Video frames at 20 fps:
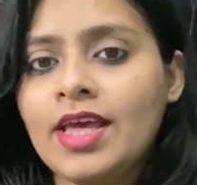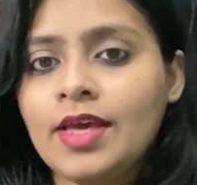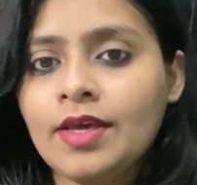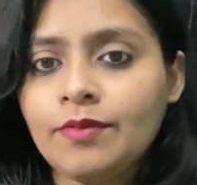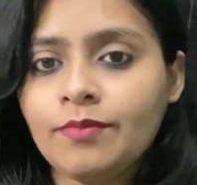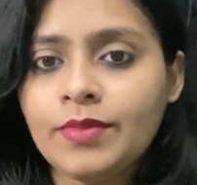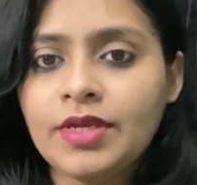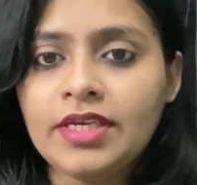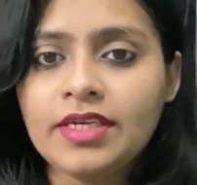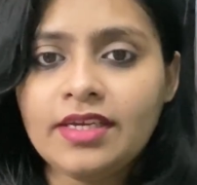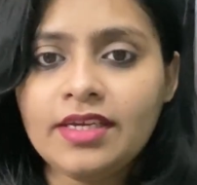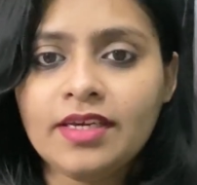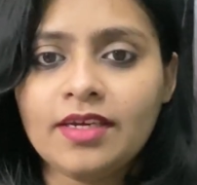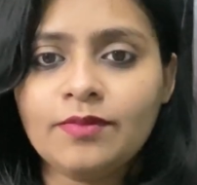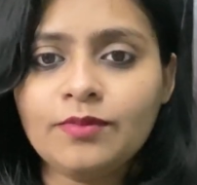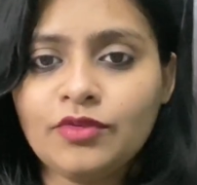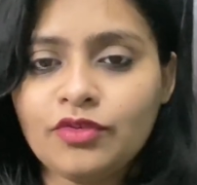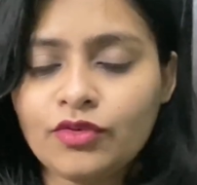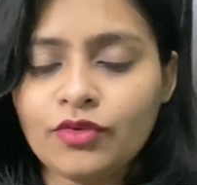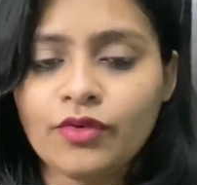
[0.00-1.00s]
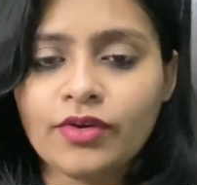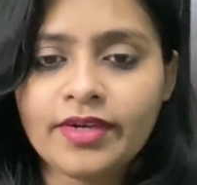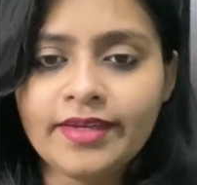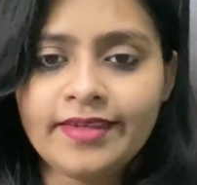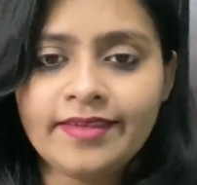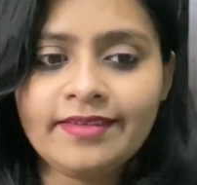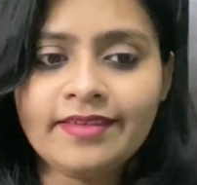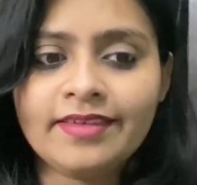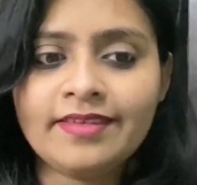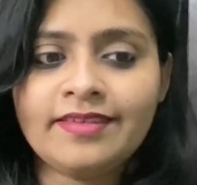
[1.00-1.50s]
Medium
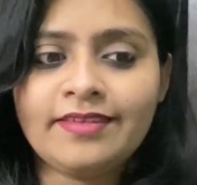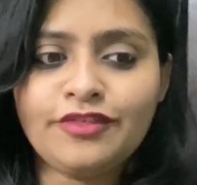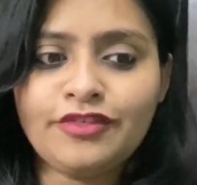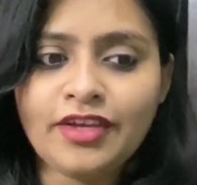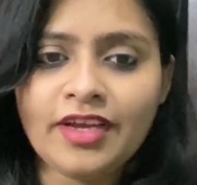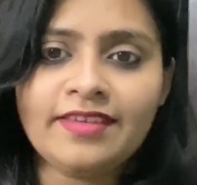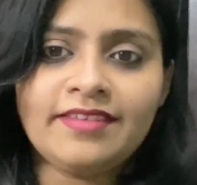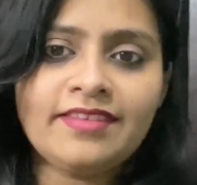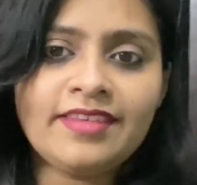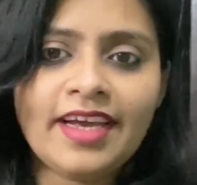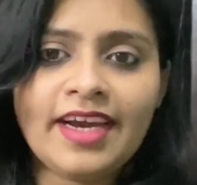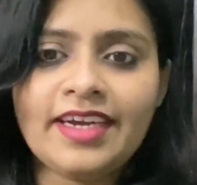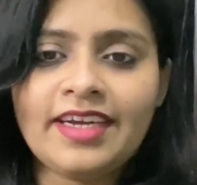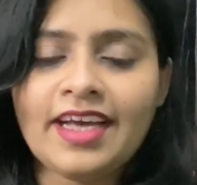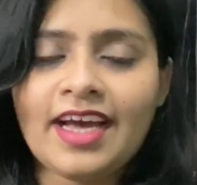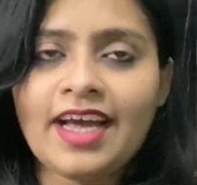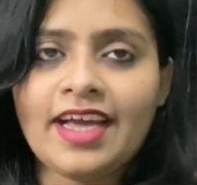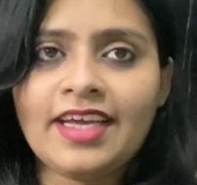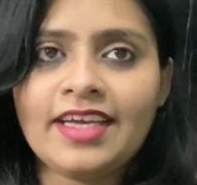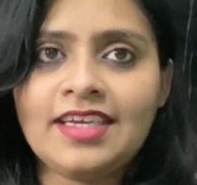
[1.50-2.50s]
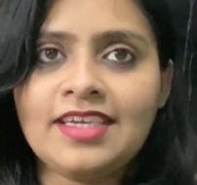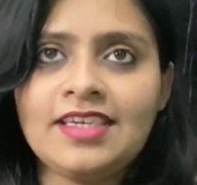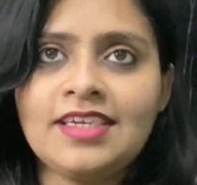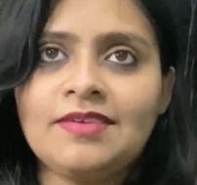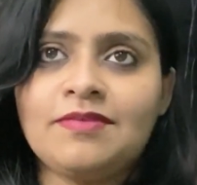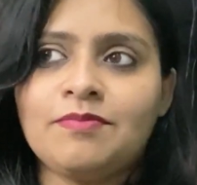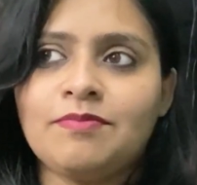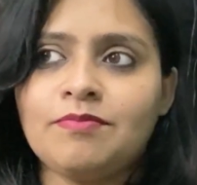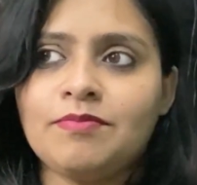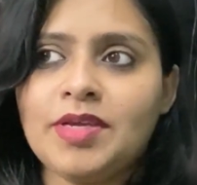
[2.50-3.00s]
stories. It's just that
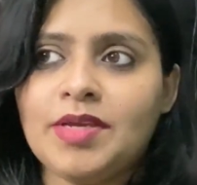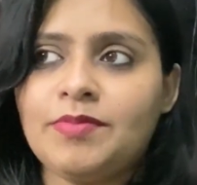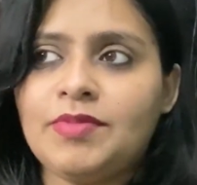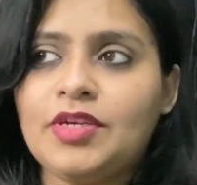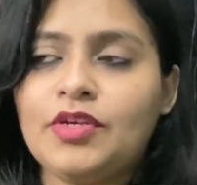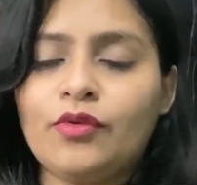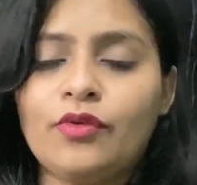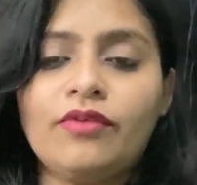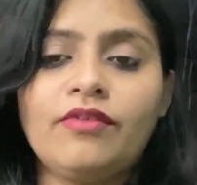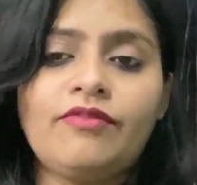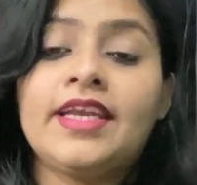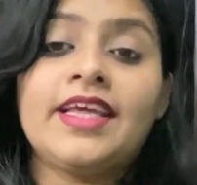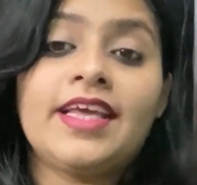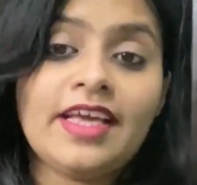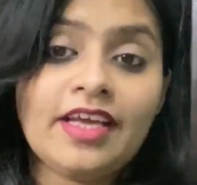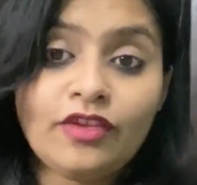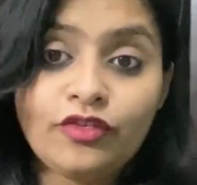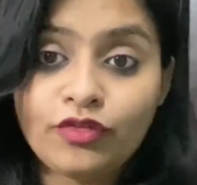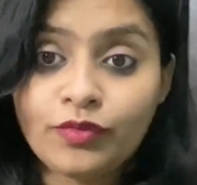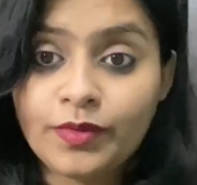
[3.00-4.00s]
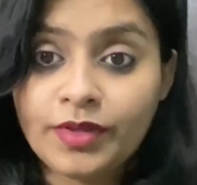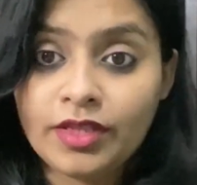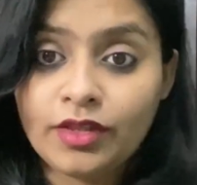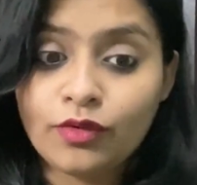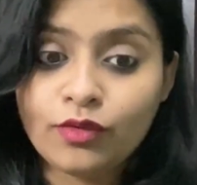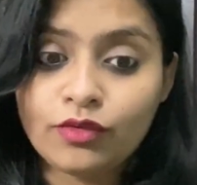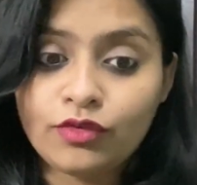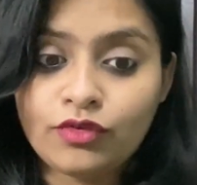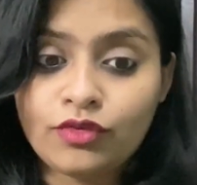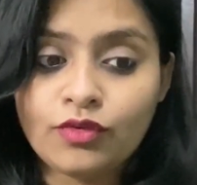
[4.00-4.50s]
I maybe don't engage with
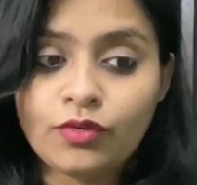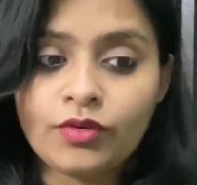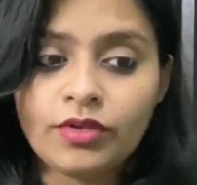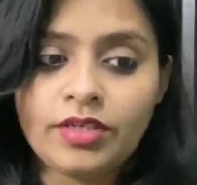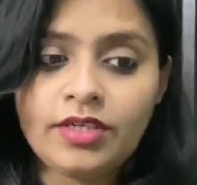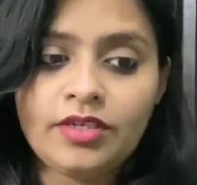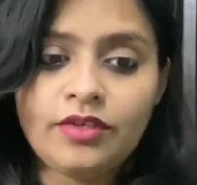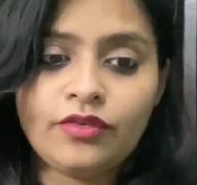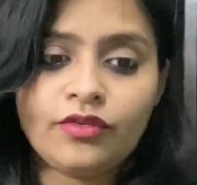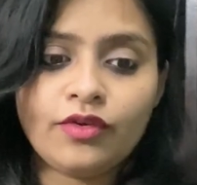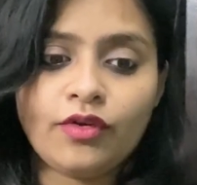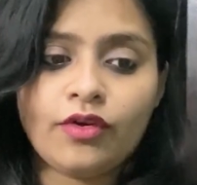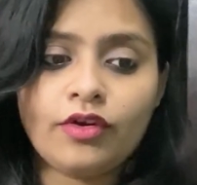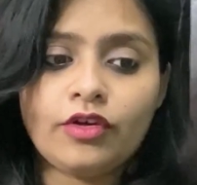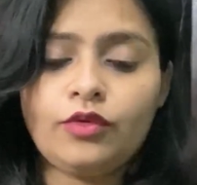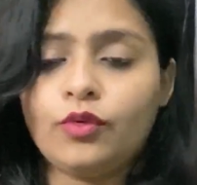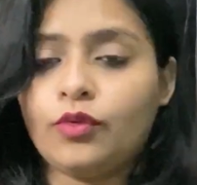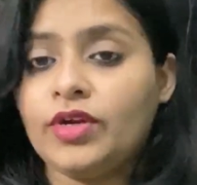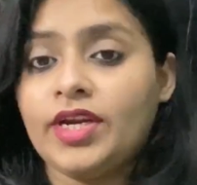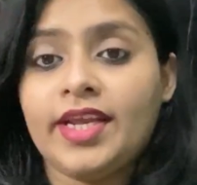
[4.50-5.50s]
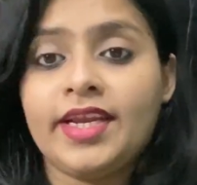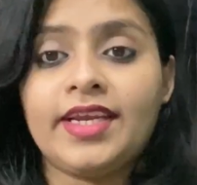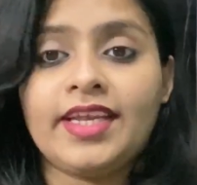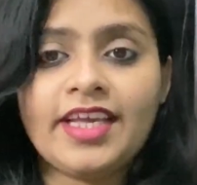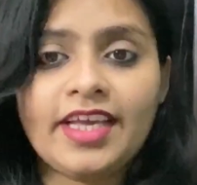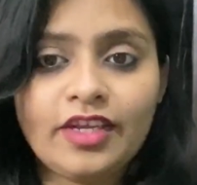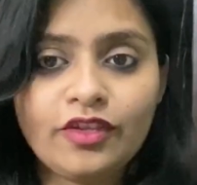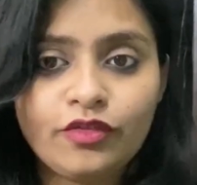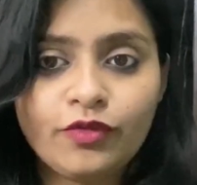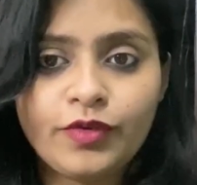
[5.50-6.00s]
those stories or don't
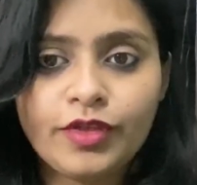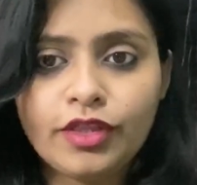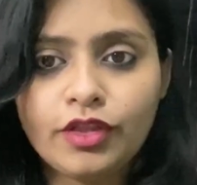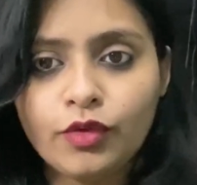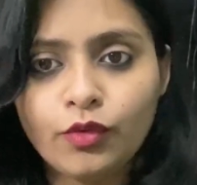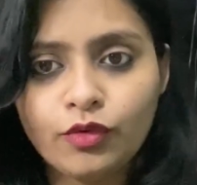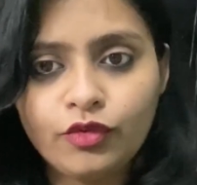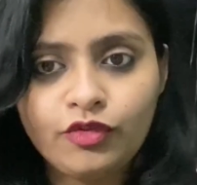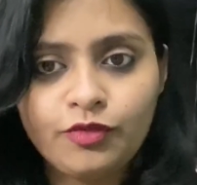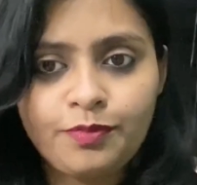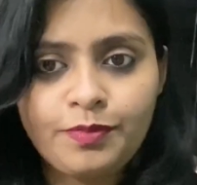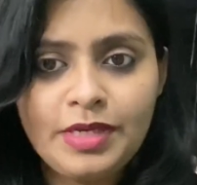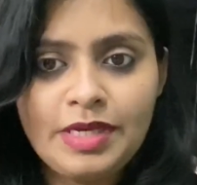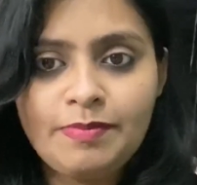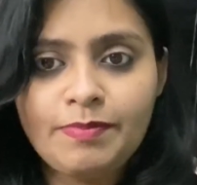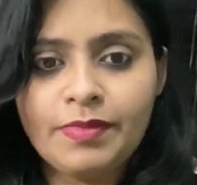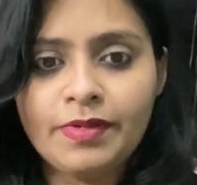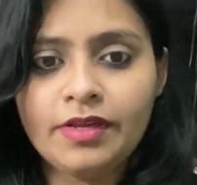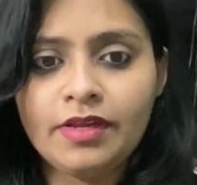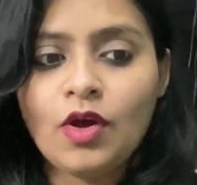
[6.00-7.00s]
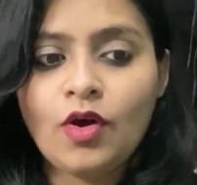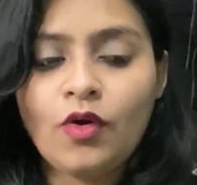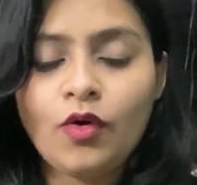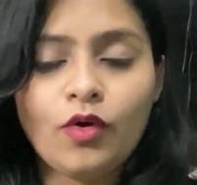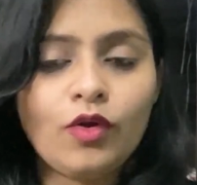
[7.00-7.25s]
engage with those people,